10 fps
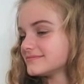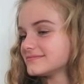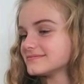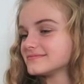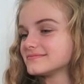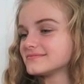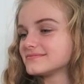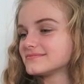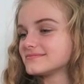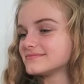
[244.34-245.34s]

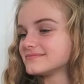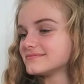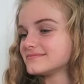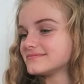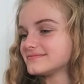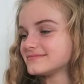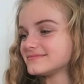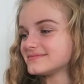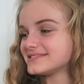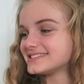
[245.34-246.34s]

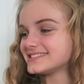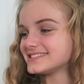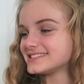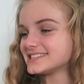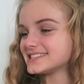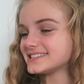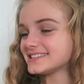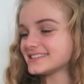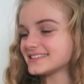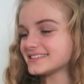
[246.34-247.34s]

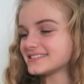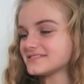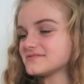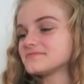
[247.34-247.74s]
No words are spoken by the person on screen.